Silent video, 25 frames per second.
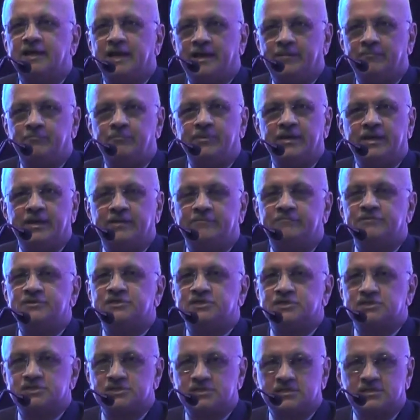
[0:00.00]
campaign,
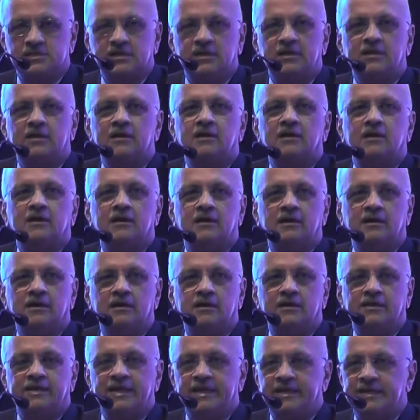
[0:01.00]
which is
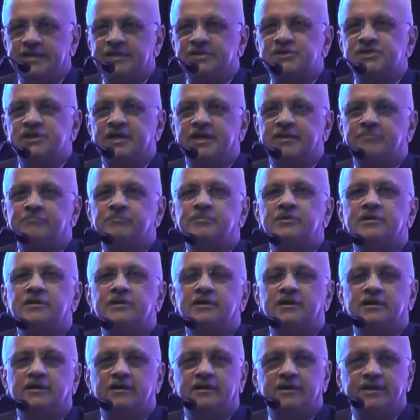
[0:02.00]
taking shape
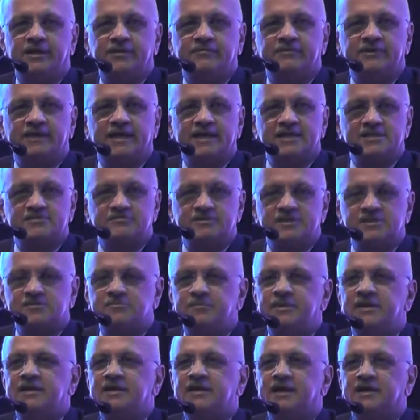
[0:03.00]
even as we
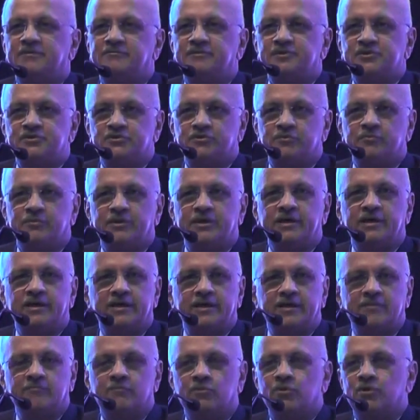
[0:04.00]
speak, and which you'll be
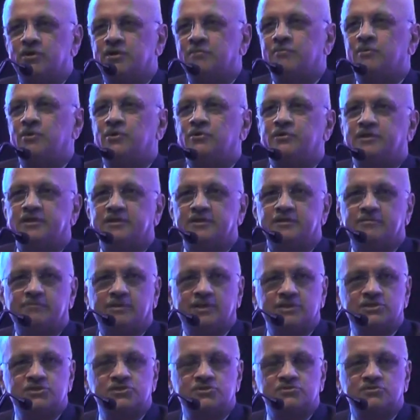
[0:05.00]
hearing more about in the
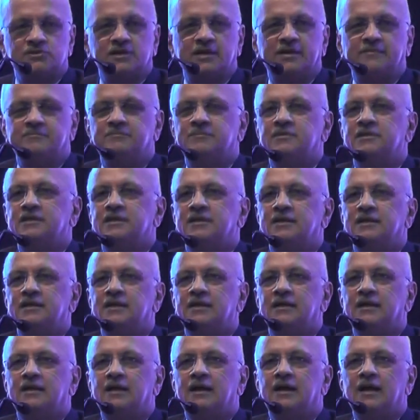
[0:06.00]
months to come.
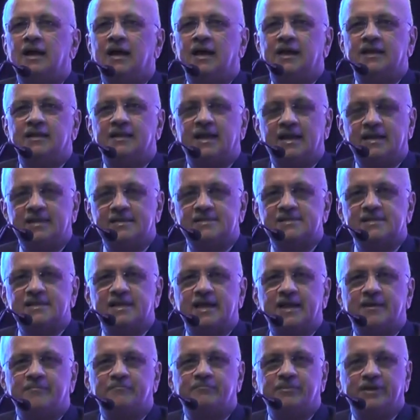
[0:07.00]
And that is a
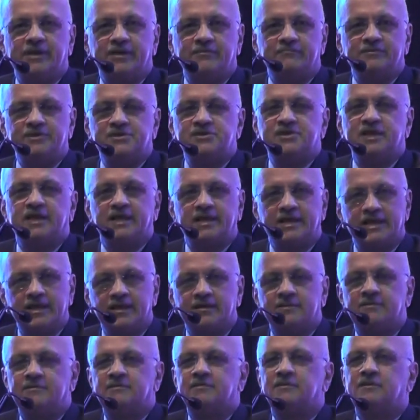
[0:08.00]
campaign which,
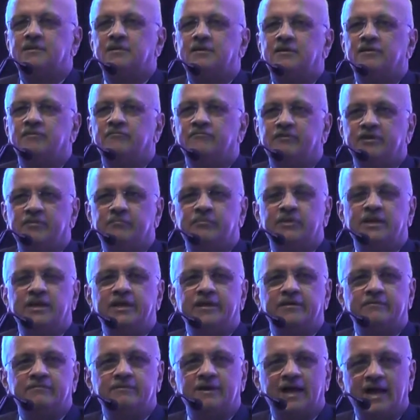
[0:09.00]
again, we
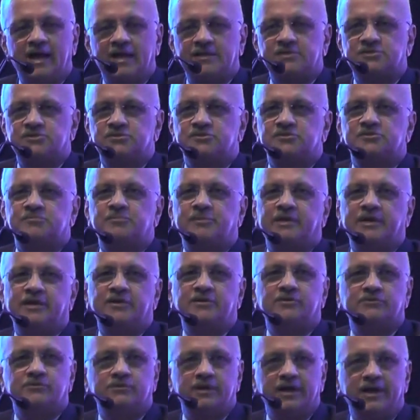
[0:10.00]
believe has to
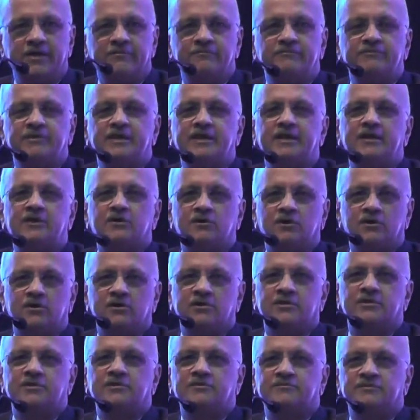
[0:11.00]
spread to every
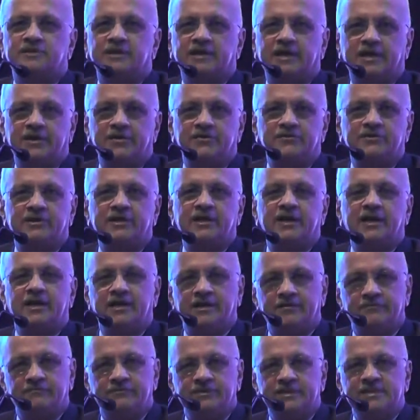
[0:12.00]
corner of the country and
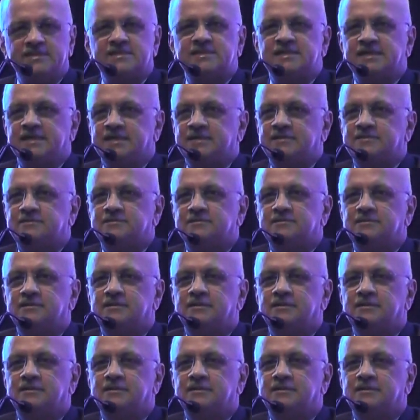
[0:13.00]
every state.